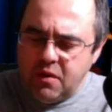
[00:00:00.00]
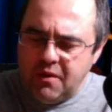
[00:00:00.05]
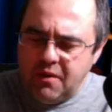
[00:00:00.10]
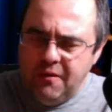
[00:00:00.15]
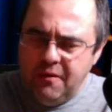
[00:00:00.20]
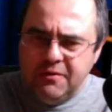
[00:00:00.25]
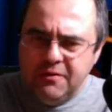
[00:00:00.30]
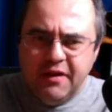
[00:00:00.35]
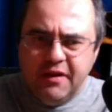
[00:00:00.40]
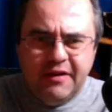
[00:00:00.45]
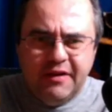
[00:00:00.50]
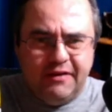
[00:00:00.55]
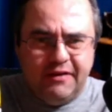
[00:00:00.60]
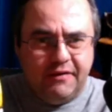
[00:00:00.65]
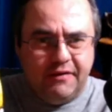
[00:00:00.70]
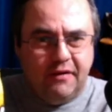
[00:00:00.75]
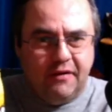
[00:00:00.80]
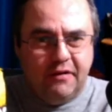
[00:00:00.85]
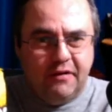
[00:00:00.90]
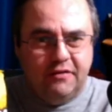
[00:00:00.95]
Okay,
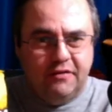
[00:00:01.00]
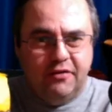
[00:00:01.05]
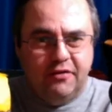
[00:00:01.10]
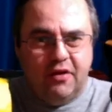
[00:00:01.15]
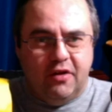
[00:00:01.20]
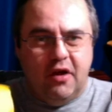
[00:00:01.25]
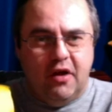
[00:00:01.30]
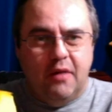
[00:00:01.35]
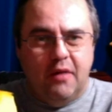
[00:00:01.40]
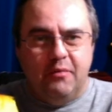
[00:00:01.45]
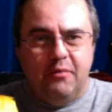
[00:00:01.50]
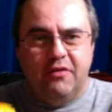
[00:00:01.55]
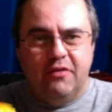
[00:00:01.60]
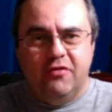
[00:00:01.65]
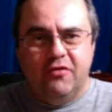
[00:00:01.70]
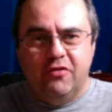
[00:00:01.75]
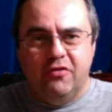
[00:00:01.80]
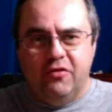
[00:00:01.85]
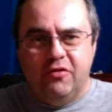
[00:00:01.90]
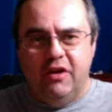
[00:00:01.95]
on to the hot
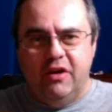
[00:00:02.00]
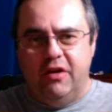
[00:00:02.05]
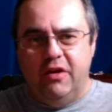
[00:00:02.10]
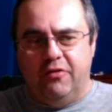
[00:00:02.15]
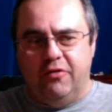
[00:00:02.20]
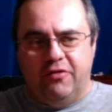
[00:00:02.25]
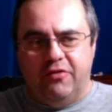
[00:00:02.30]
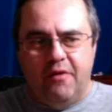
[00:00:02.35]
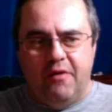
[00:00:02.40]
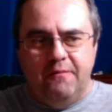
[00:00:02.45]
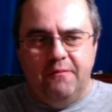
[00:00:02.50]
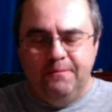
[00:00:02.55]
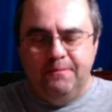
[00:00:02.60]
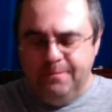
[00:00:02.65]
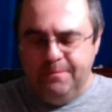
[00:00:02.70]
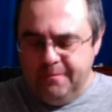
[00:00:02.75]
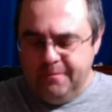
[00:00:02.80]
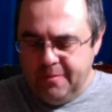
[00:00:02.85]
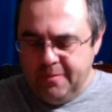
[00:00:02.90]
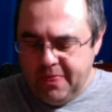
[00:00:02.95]
mustard
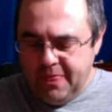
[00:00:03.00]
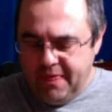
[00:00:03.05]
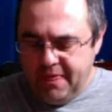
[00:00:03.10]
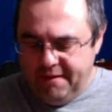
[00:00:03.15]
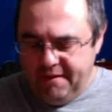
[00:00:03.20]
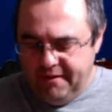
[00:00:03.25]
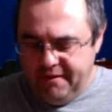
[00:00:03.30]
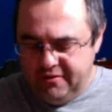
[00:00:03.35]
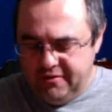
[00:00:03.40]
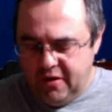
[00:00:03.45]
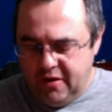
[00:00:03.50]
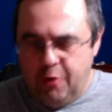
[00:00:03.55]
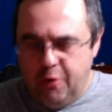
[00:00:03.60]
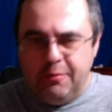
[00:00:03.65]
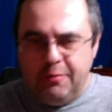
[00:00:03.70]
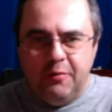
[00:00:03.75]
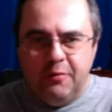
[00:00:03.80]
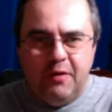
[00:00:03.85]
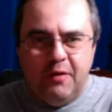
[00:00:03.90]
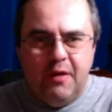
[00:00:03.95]
Doritos. Let's
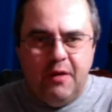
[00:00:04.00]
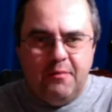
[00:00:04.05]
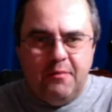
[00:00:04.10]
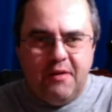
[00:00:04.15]
open them up